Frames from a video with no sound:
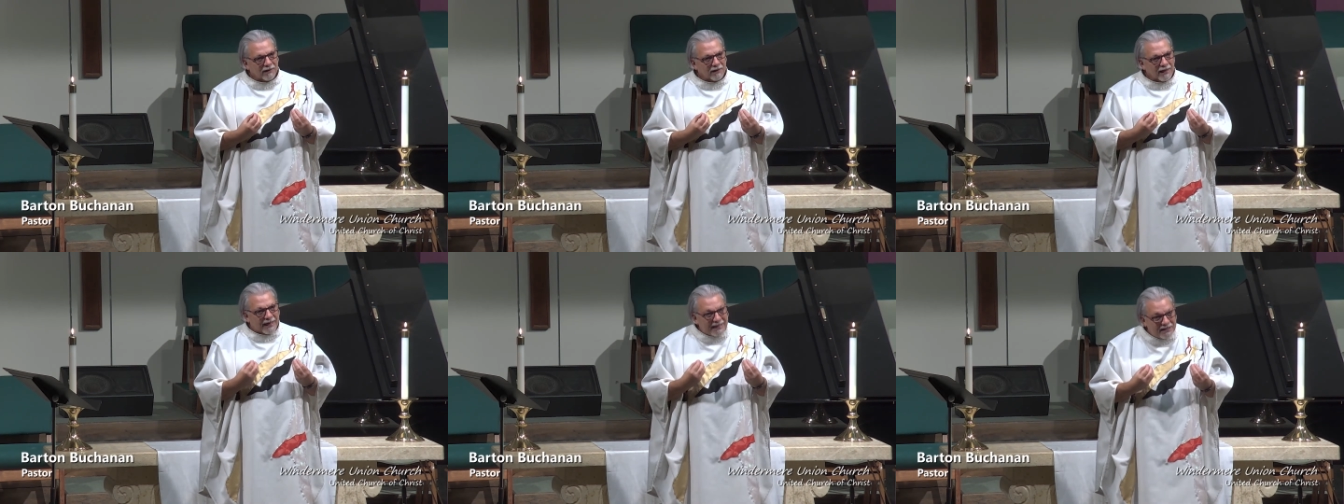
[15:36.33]

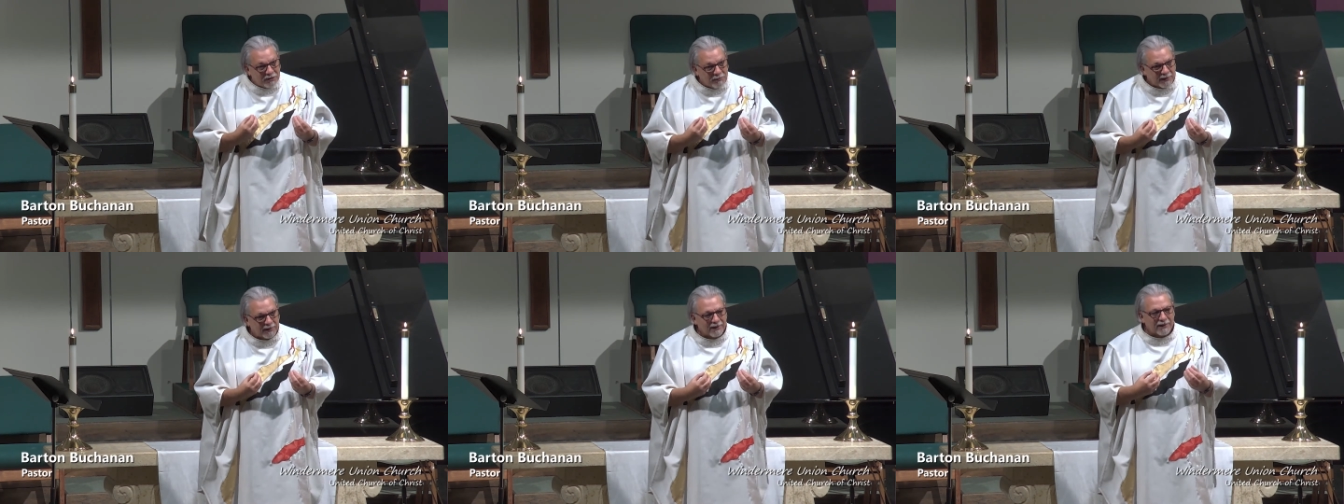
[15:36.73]

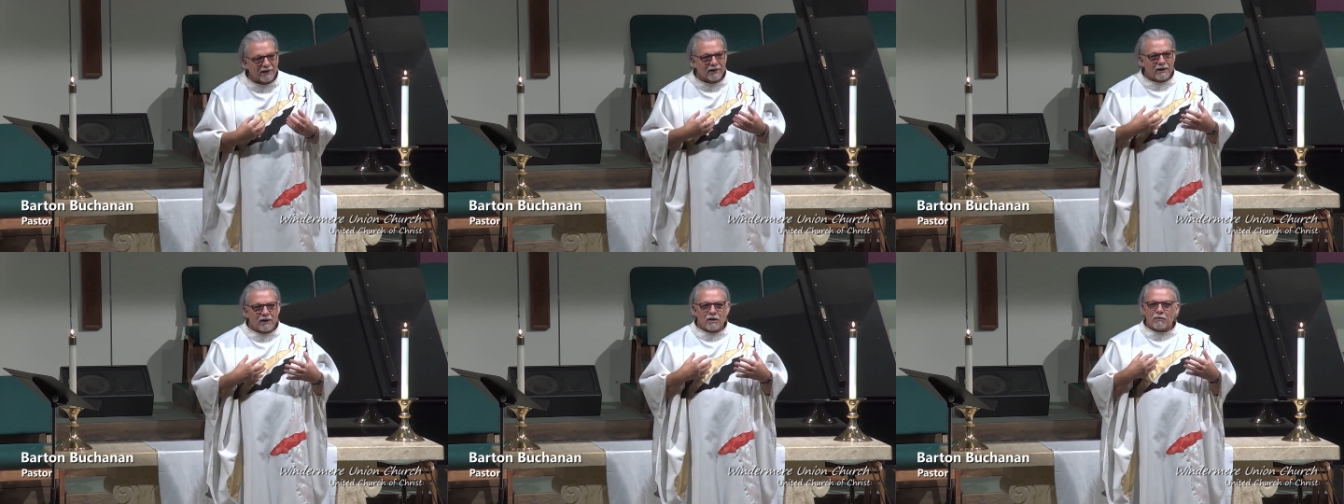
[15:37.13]
intimately
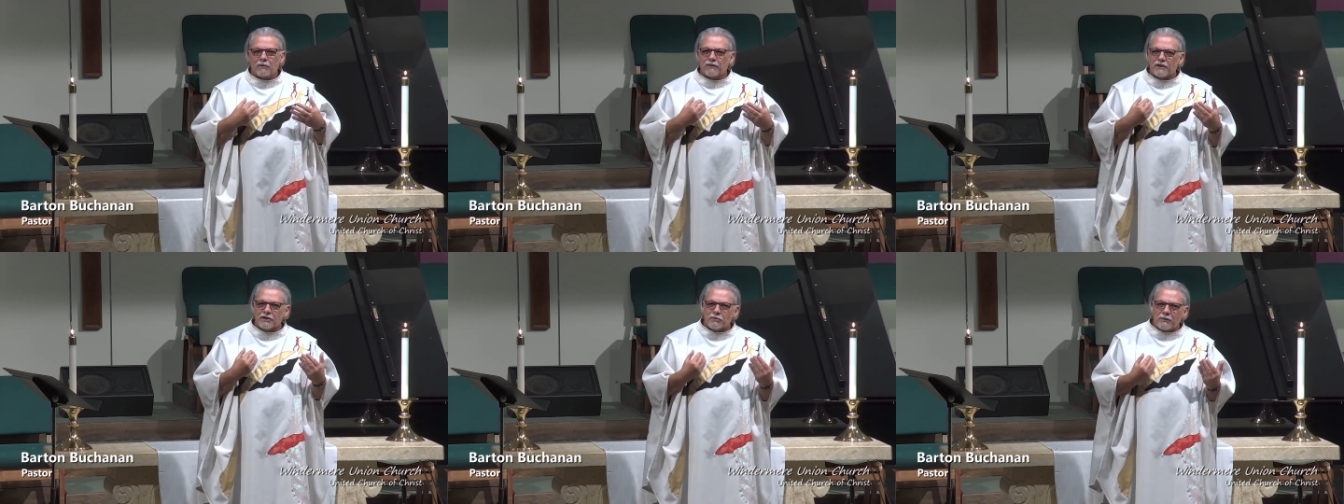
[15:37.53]
with
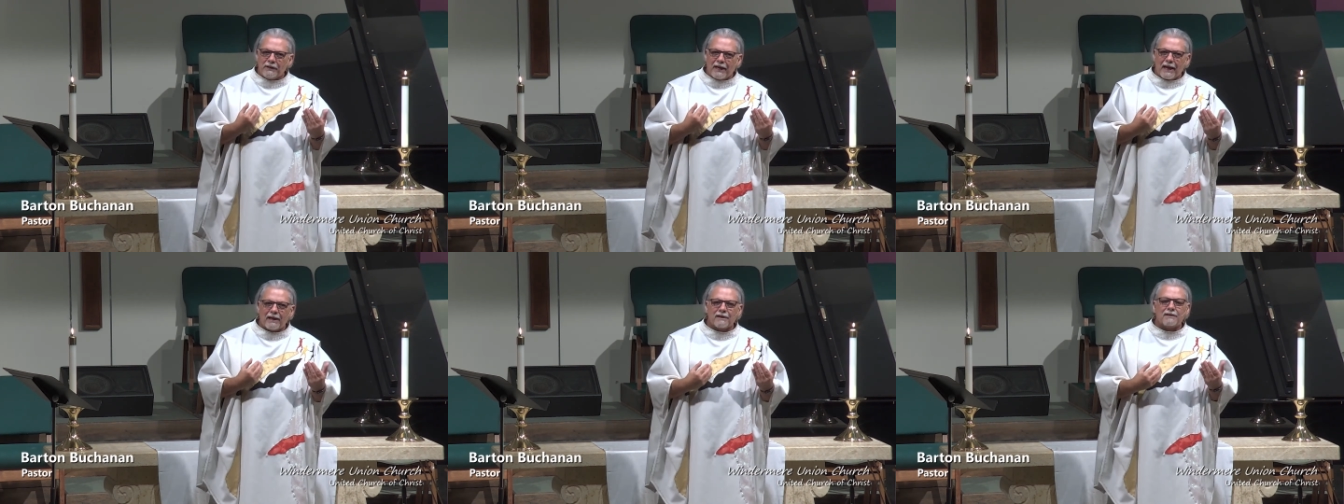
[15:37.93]
this
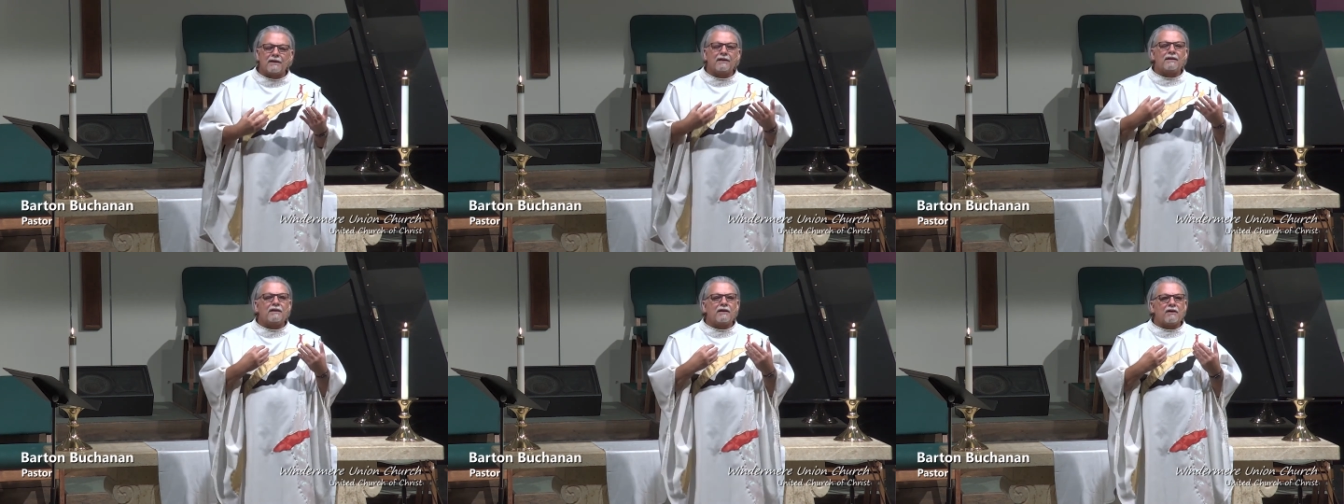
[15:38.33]
reality,
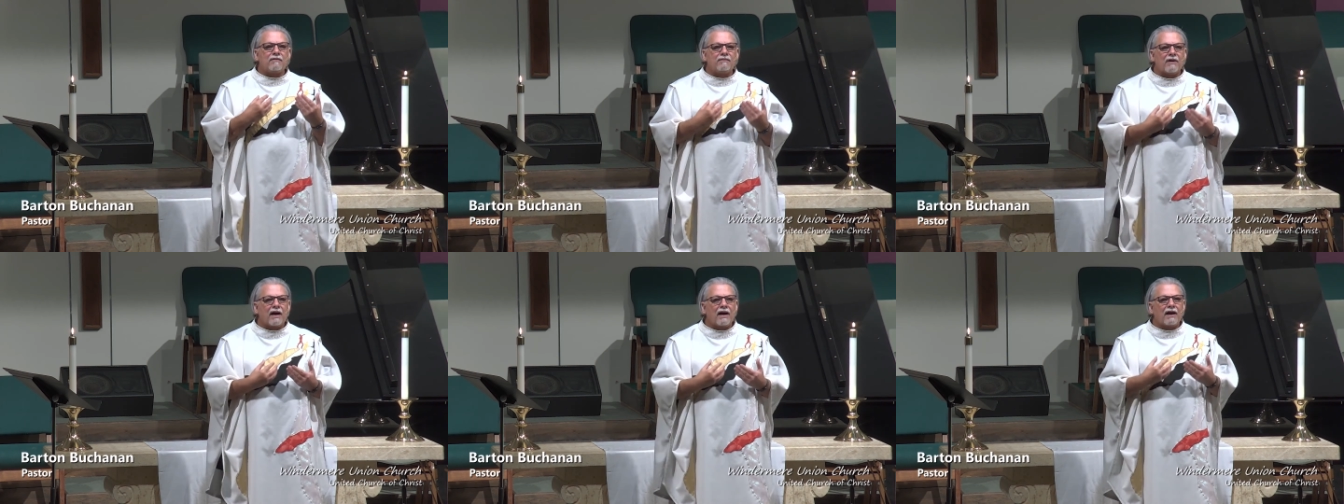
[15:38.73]
the
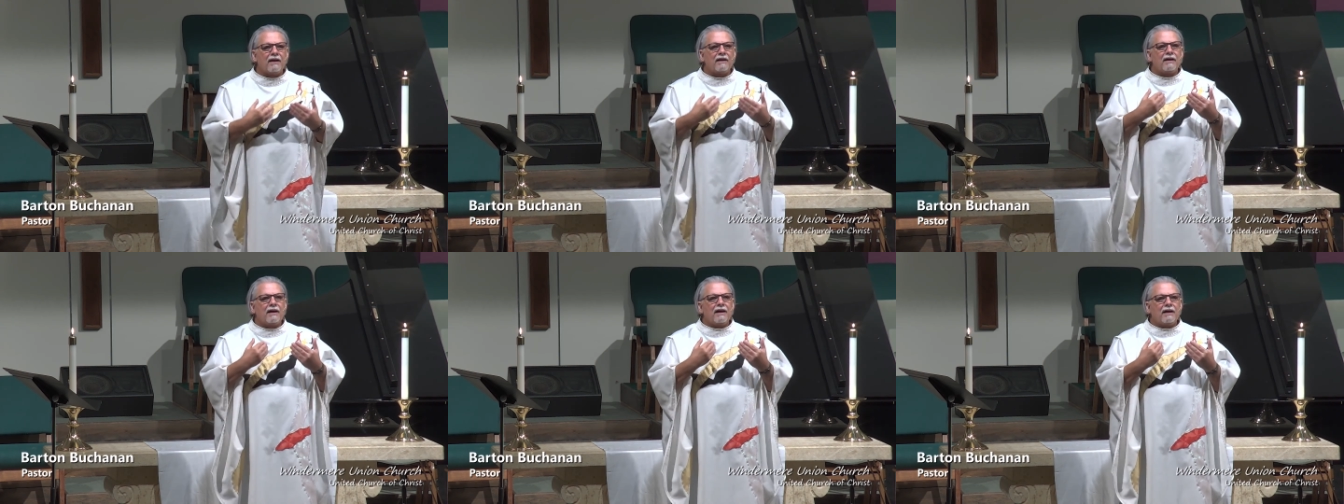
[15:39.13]
divine
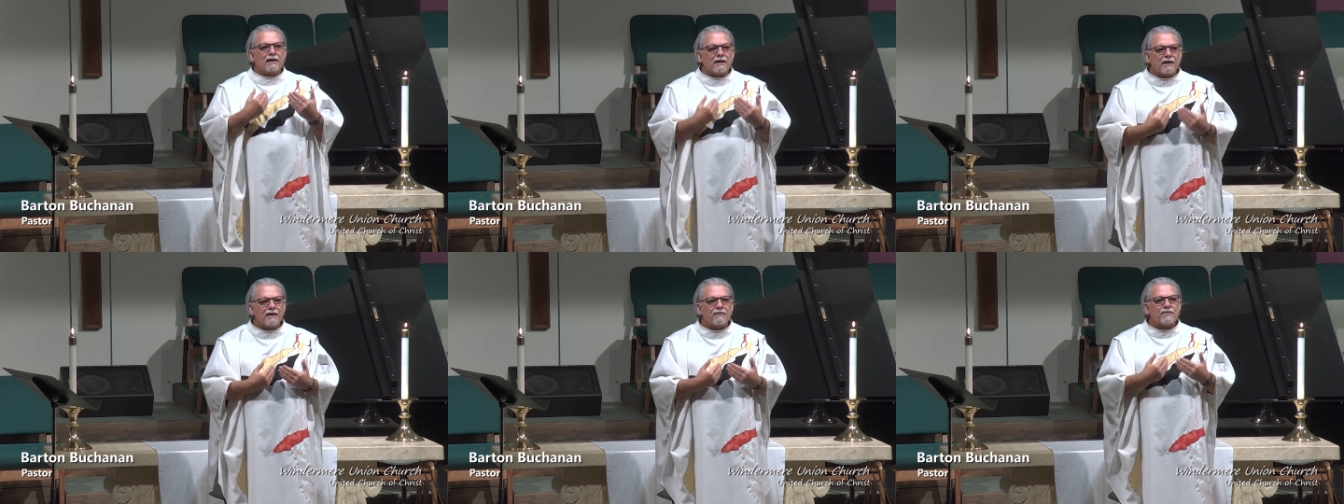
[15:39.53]

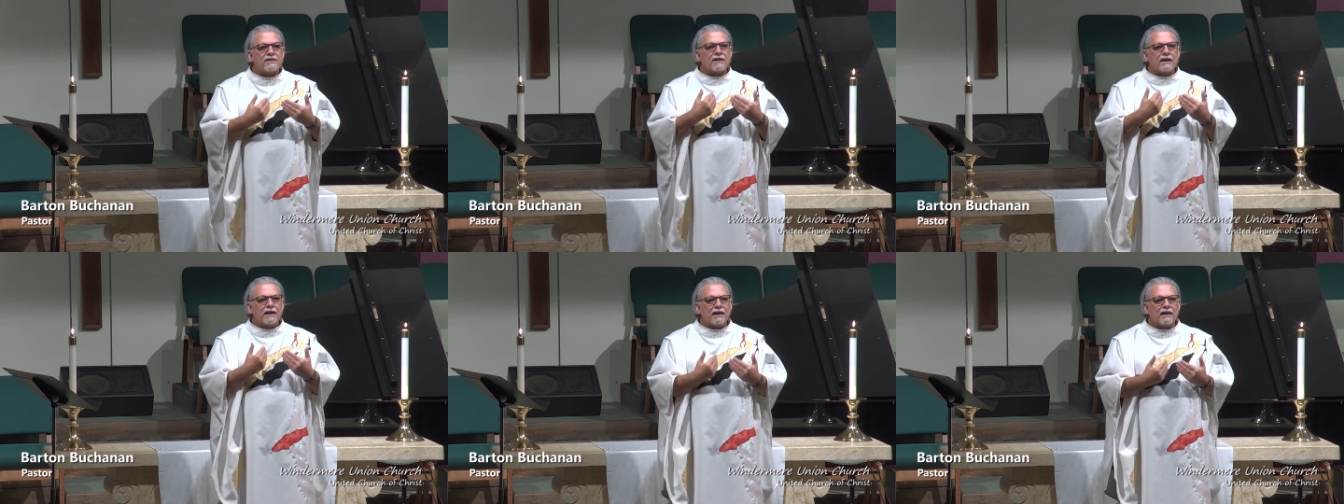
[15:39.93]
lives
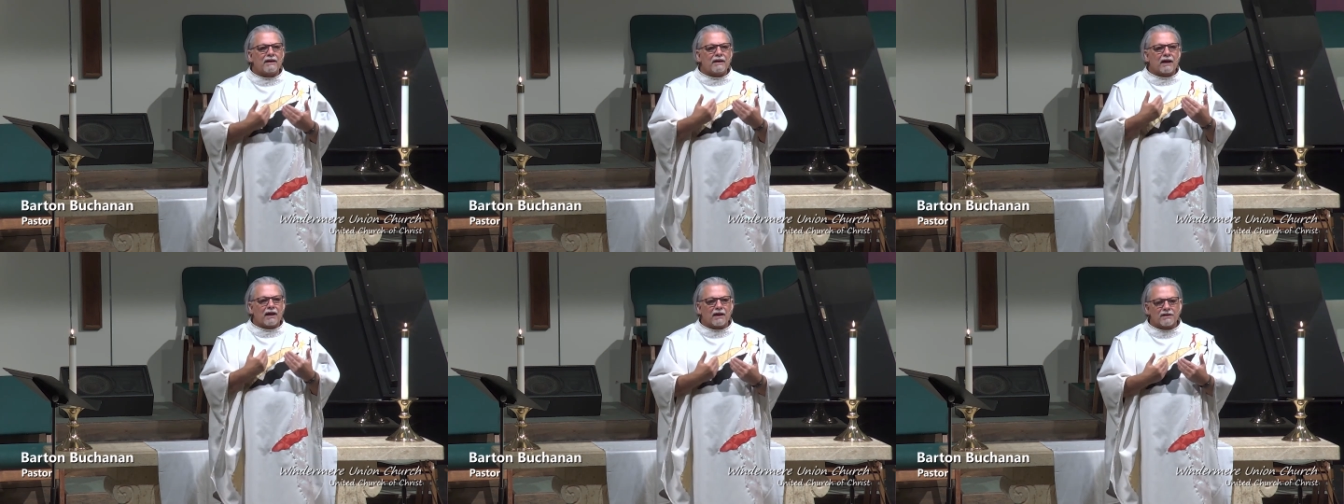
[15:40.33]
in
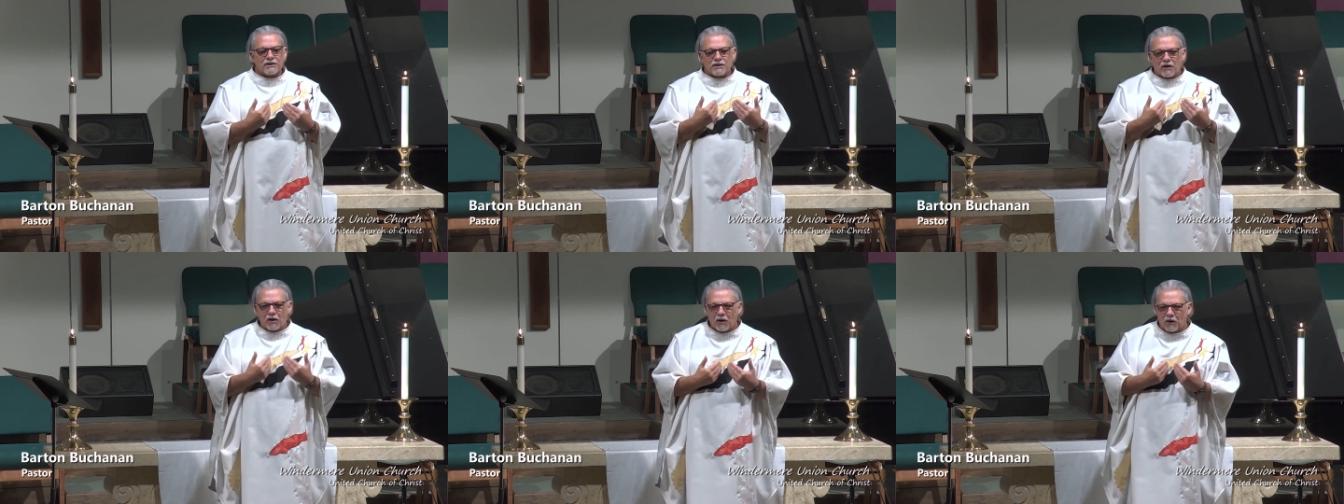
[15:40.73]
us
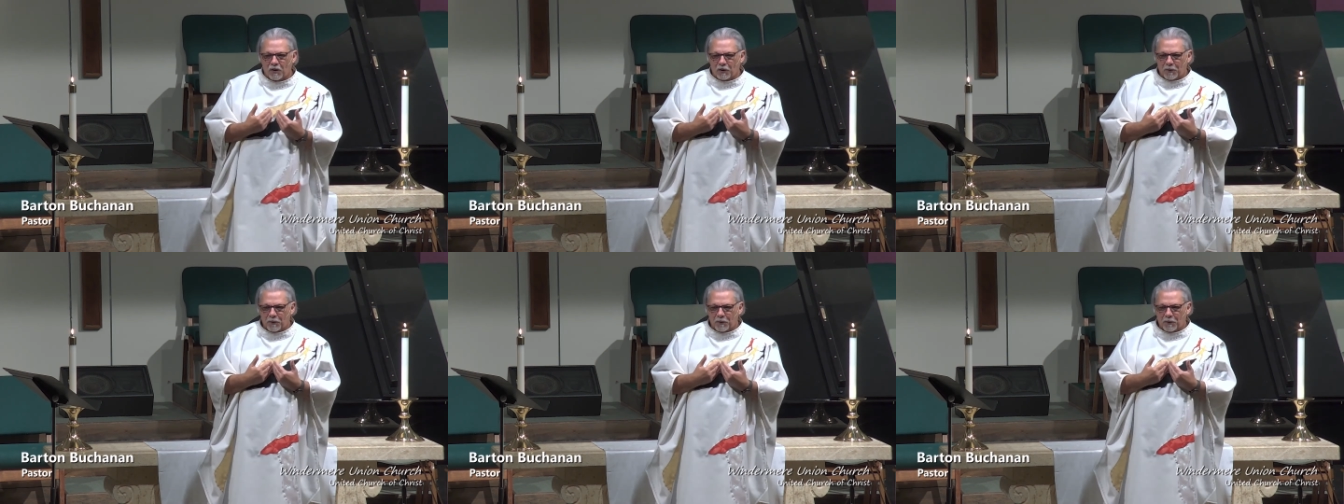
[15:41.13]
all.